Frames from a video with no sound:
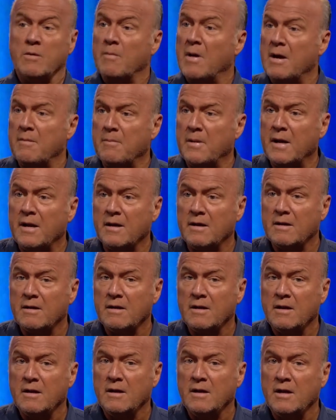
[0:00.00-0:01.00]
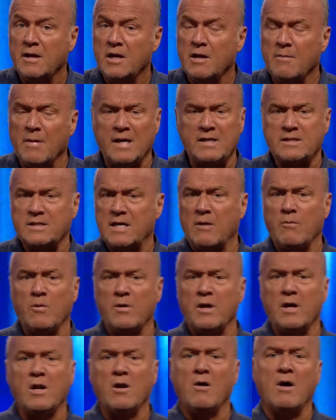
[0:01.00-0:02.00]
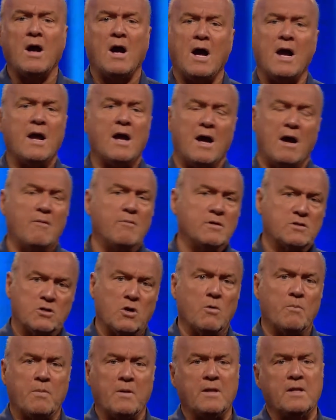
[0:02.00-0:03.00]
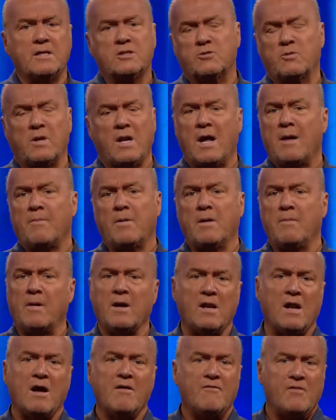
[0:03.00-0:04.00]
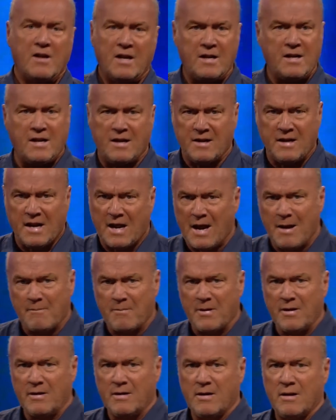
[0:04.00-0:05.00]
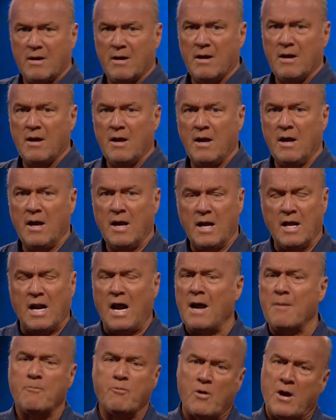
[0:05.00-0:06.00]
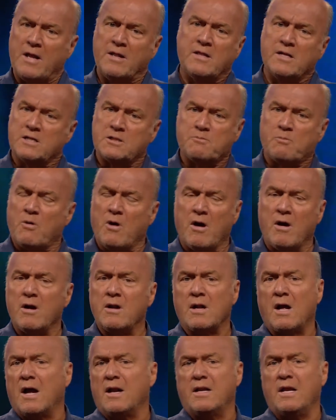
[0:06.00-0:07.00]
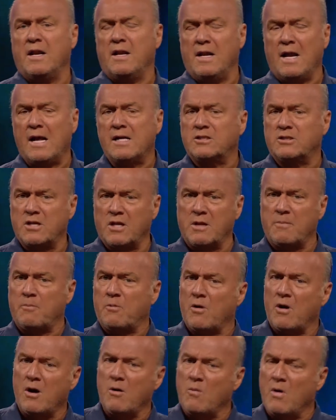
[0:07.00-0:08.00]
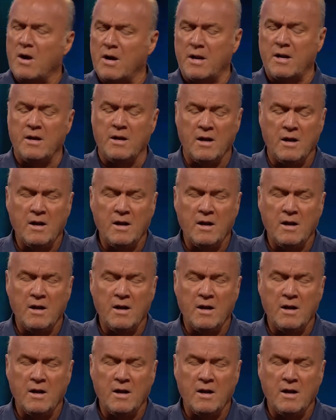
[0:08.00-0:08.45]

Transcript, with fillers: might be. You might say, well, you know, I was hoping this would happen in my life, and it didn't happen. And I prayed this prayer, and God didn't answer the prayer I wanted